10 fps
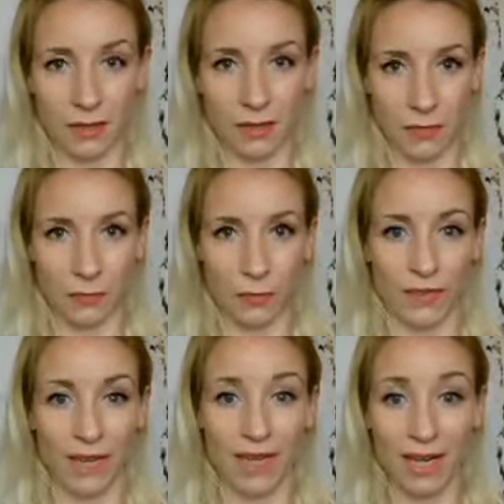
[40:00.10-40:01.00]
level of the
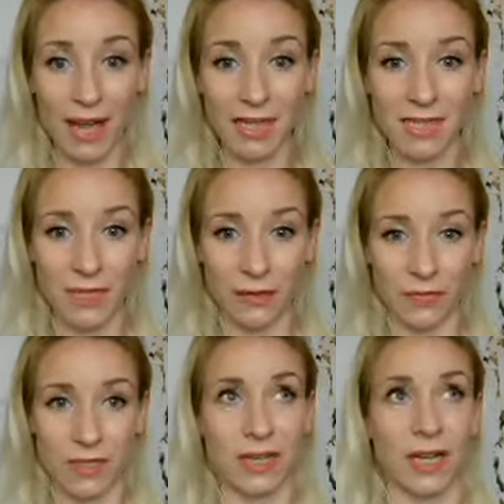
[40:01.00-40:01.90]
collective,
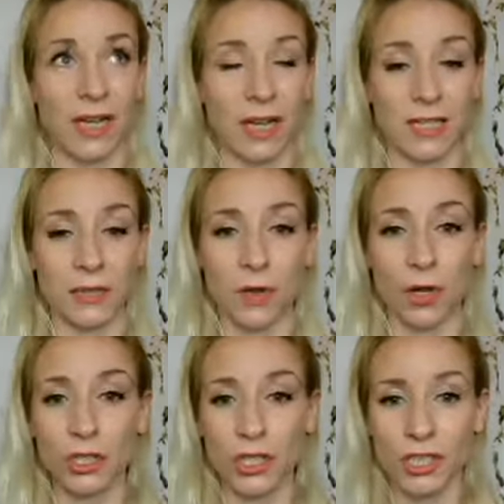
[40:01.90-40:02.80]
as in the collective
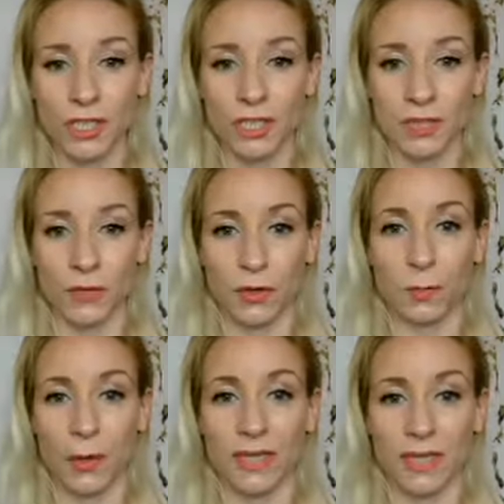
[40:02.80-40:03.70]
consciousness of
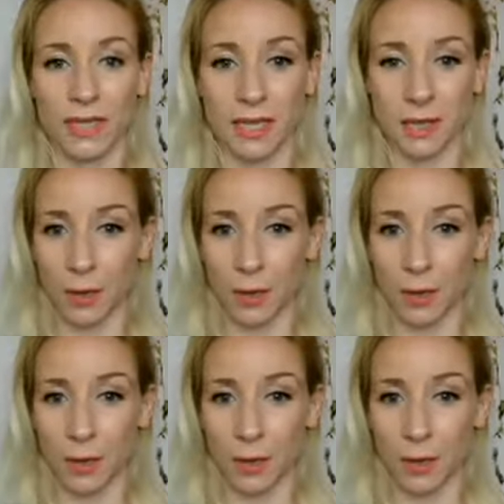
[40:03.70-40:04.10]
humanity.